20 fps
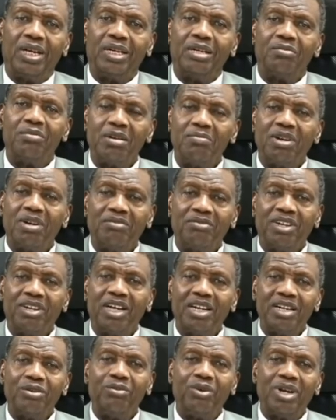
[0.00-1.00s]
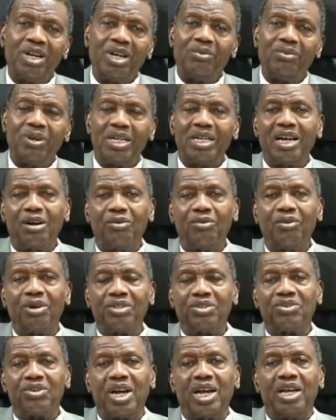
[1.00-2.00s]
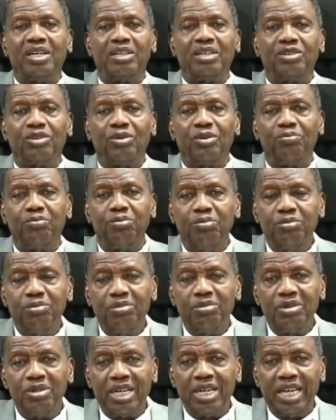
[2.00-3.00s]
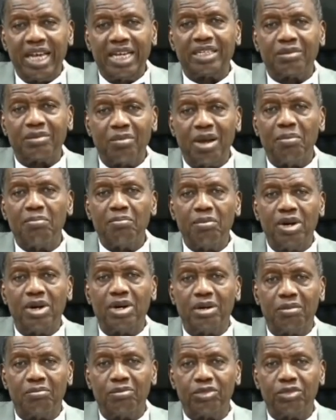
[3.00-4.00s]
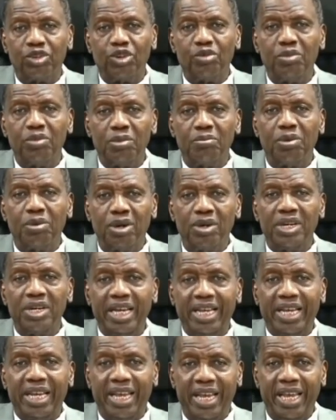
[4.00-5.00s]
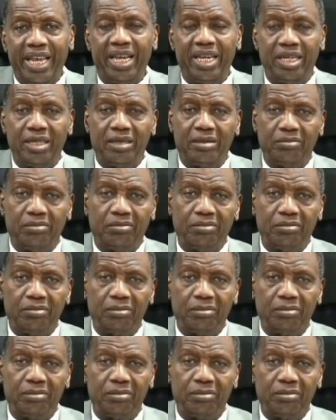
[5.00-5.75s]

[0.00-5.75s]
I remember very well when I was trying to get my mom to be born again.